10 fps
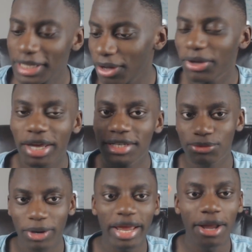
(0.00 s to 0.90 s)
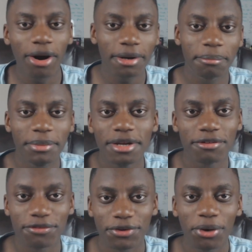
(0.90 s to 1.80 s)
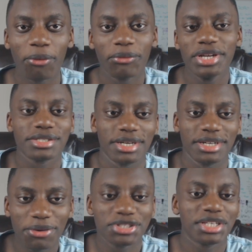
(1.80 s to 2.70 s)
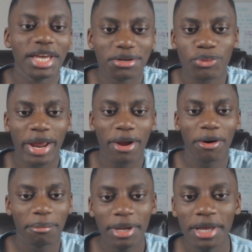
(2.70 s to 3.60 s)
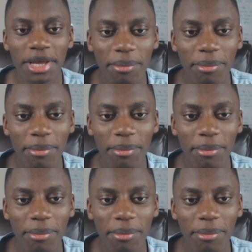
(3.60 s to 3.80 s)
They'll get his right arm for no reason. They'll just get his right arm.